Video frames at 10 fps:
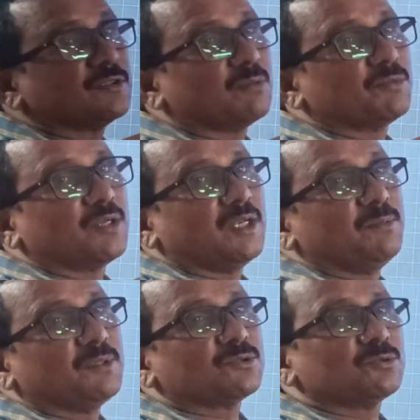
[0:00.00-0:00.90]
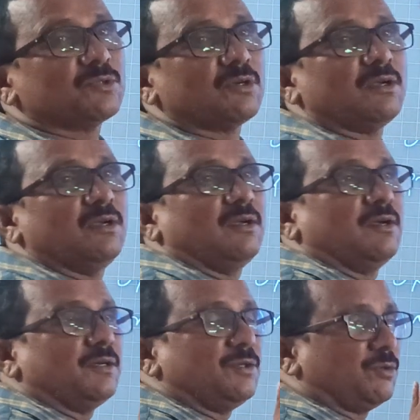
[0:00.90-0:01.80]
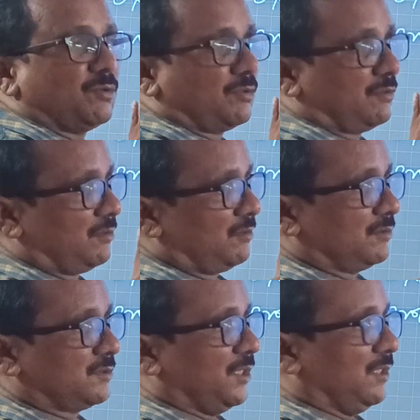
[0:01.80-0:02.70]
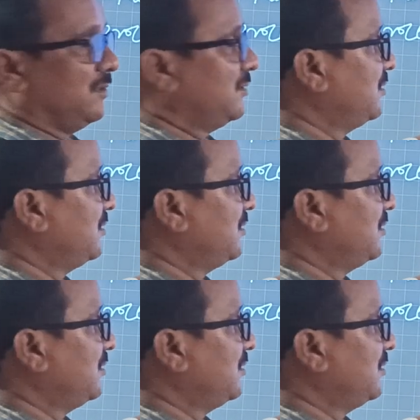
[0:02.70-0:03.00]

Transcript: of the elements to the your steels.